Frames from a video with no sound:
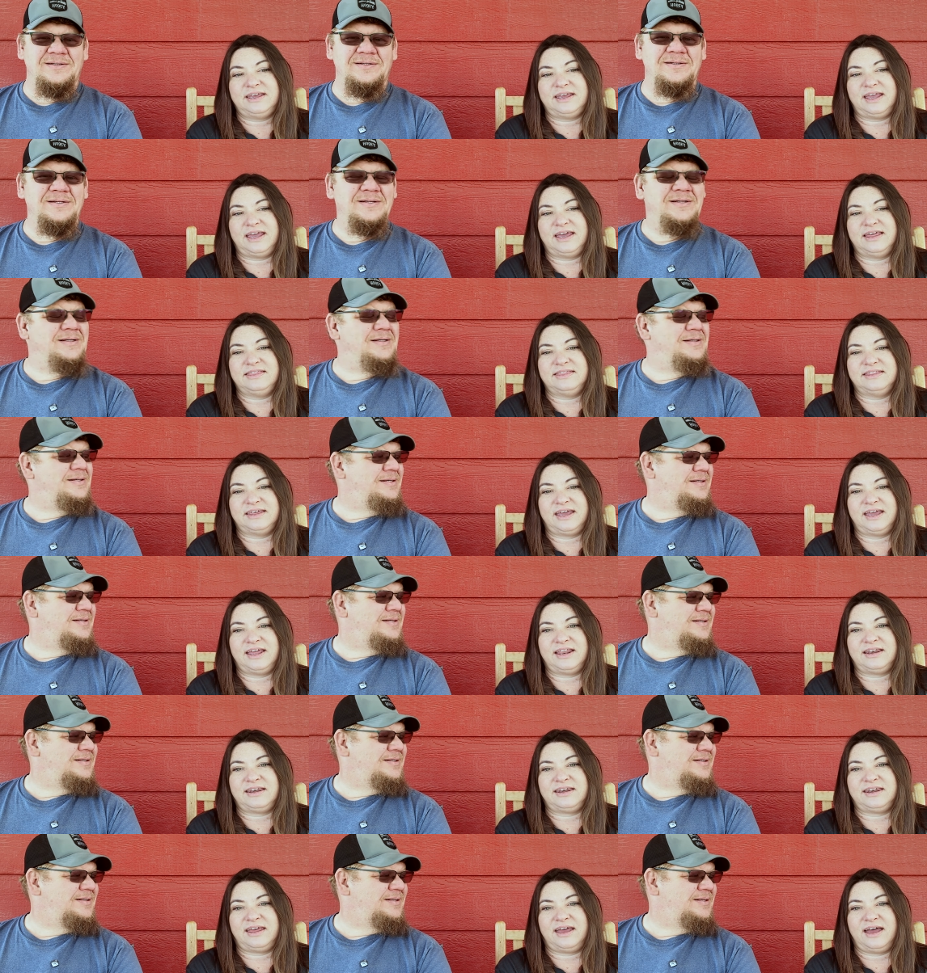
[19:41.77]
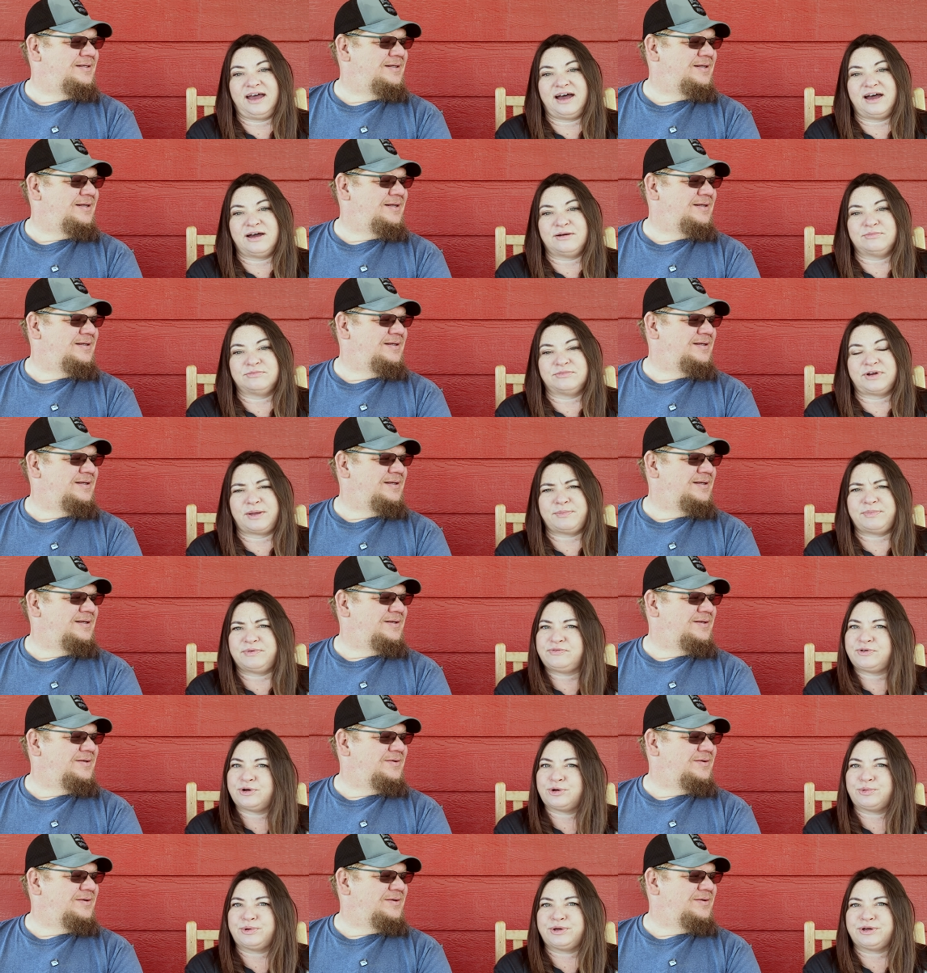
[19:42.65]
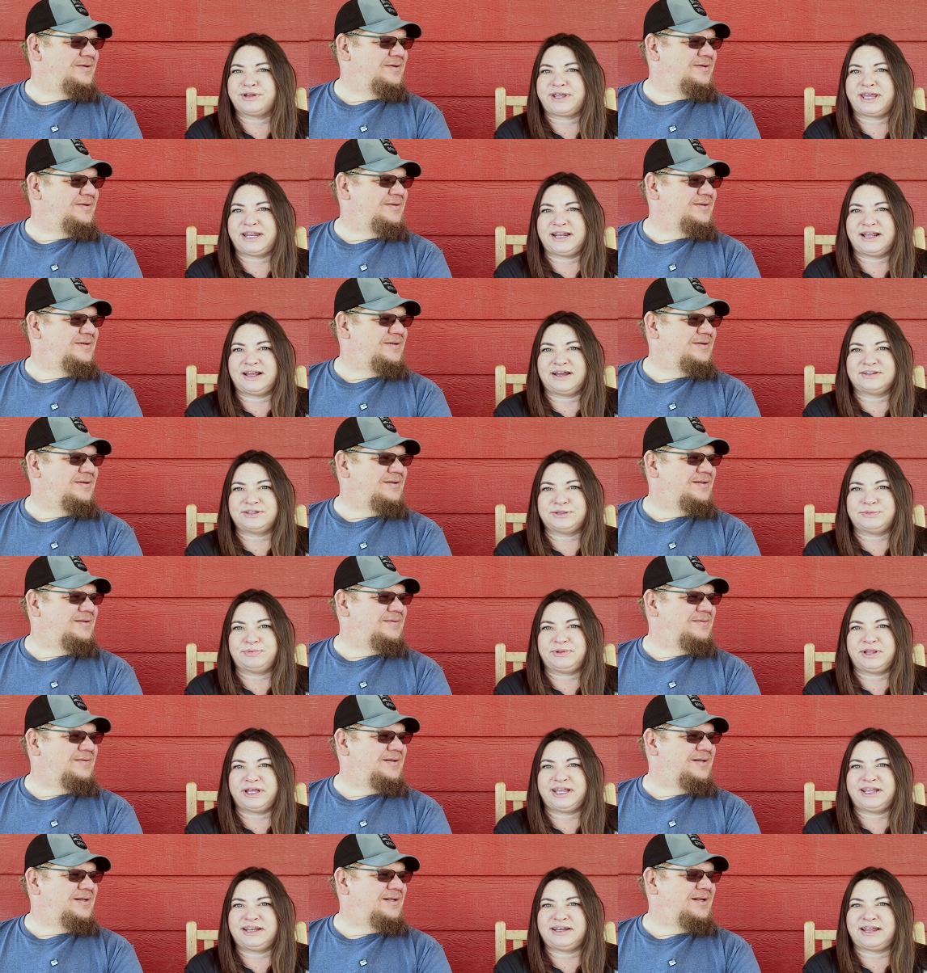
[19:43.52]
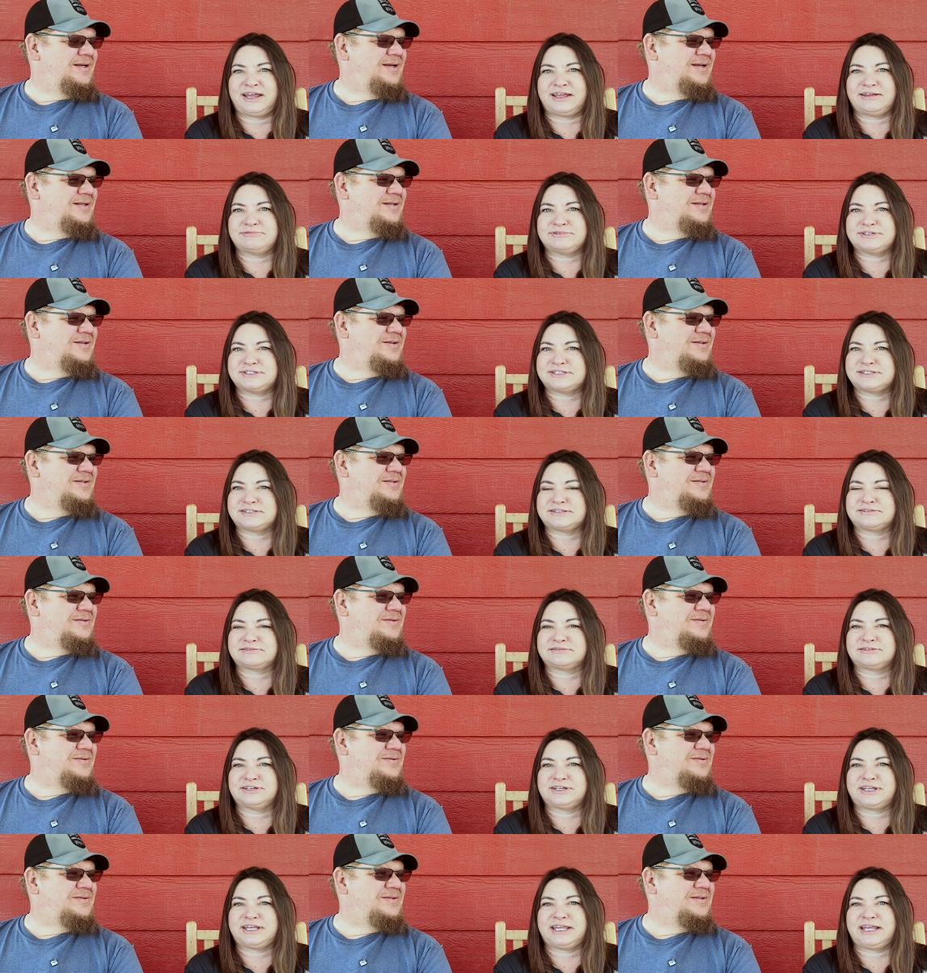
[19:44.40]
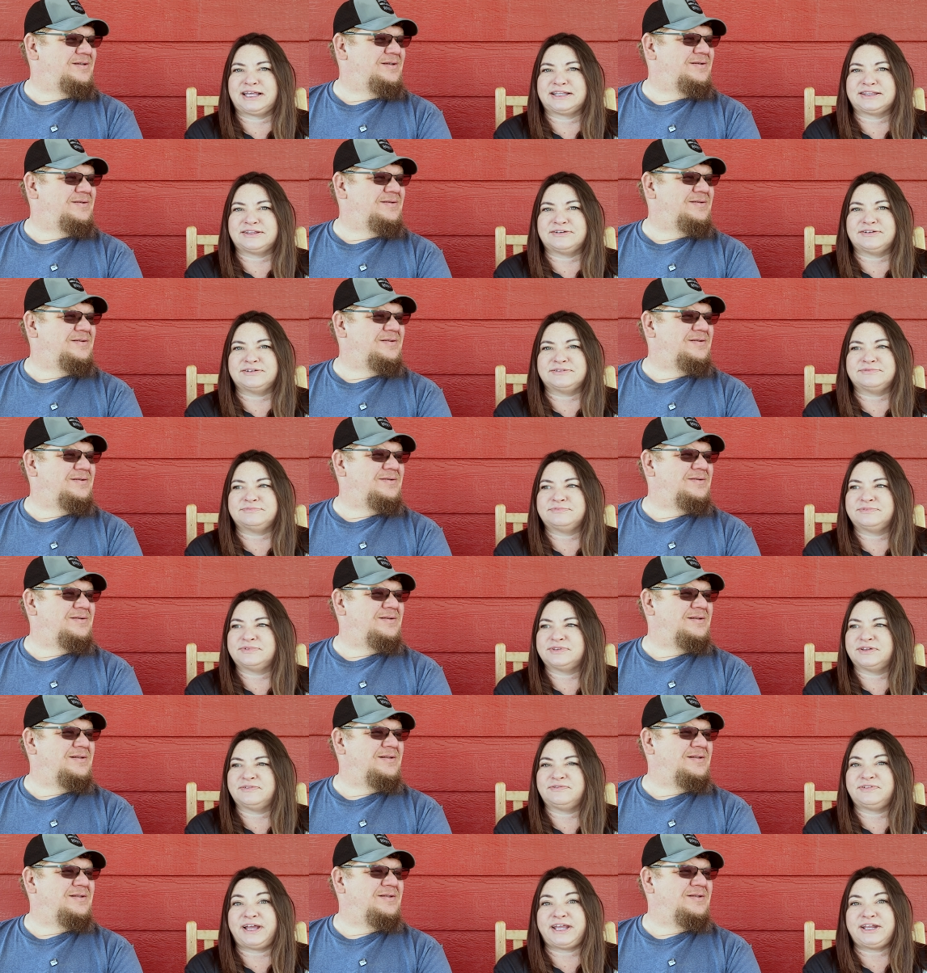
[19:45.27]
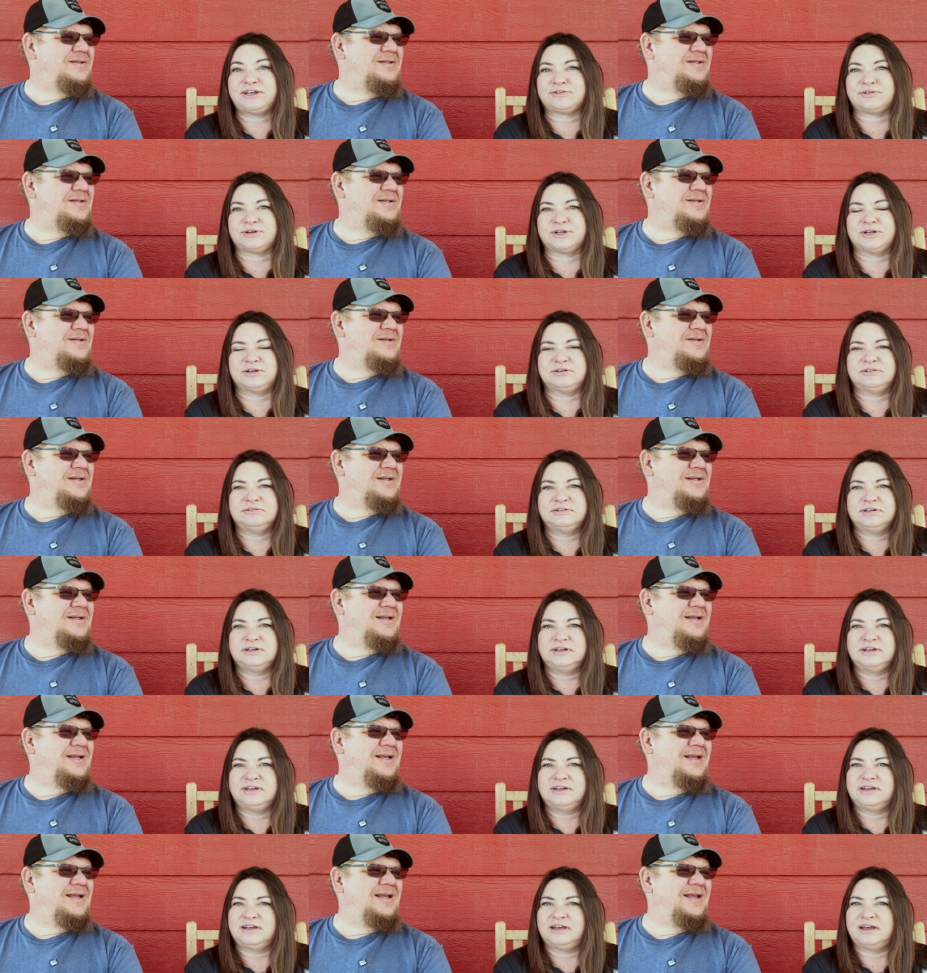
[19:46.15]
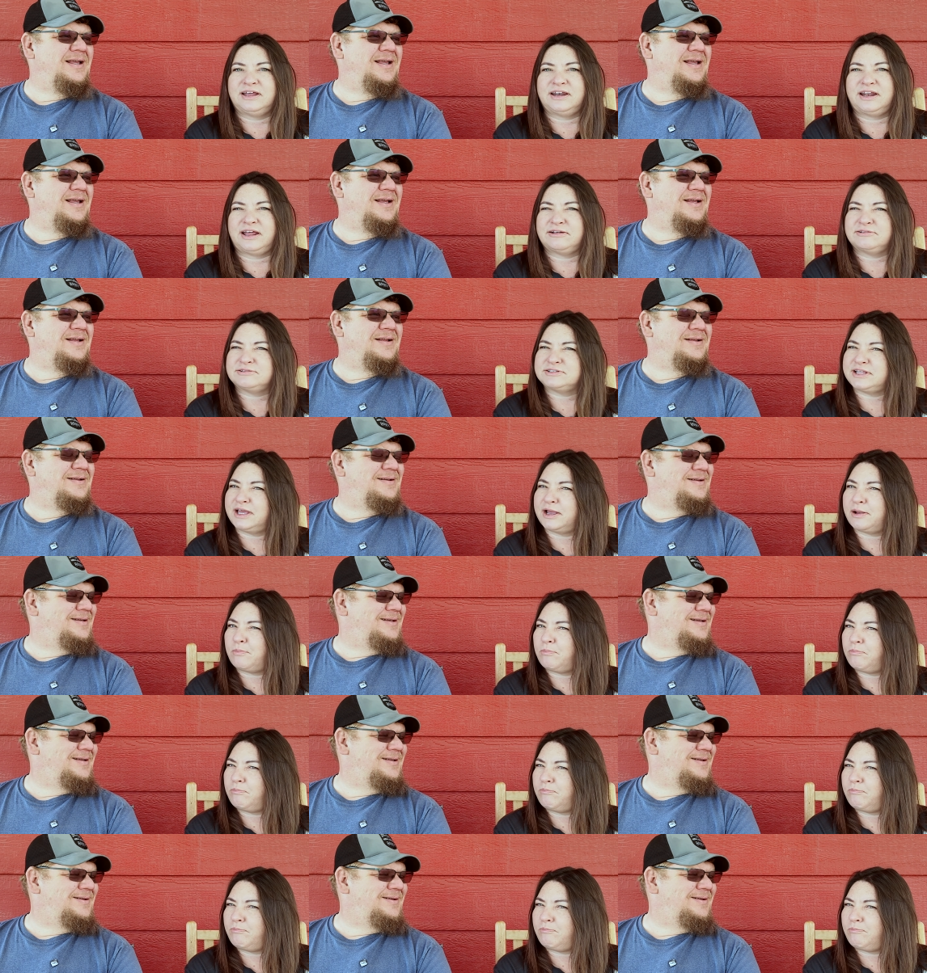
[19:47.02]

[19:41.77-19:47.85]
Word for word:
Speaker 1: And then um, right before we were getting on the plane, I was looking at the, the flight crew and I was like,